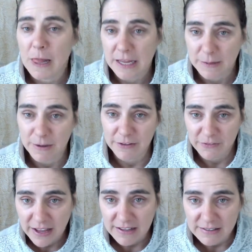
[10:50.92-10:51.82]
my
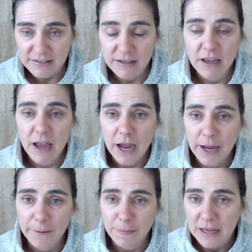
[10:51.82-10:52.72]
face
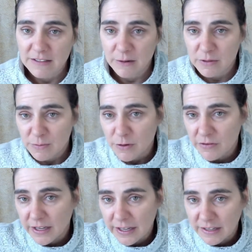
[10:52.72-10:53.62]
as I was
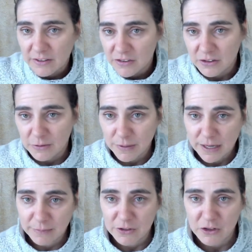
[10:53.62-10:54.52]
moving into my
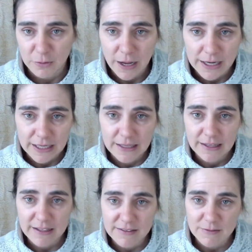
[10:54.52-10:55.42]
mature body. And
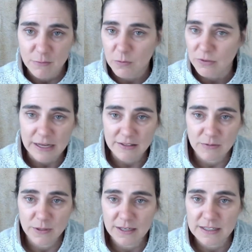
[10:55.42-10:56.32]
that's
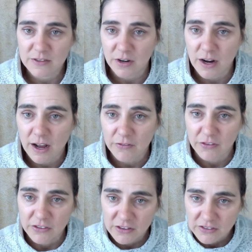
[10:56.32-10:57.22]
what it is for
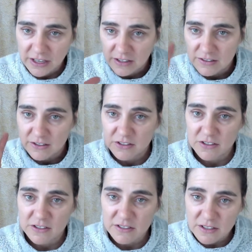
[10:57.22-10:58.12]
Kaphas. There's a
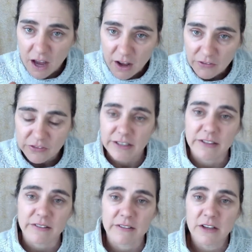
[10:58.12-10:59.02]

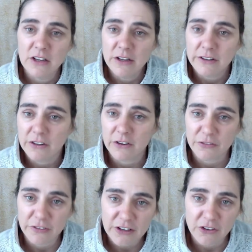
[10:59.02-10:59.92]
softness to their
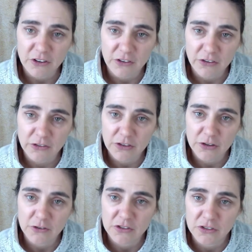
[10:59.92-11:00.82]
features
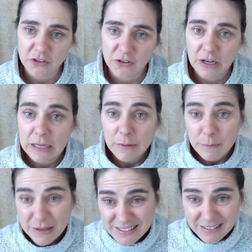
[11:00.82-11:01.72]
due to basically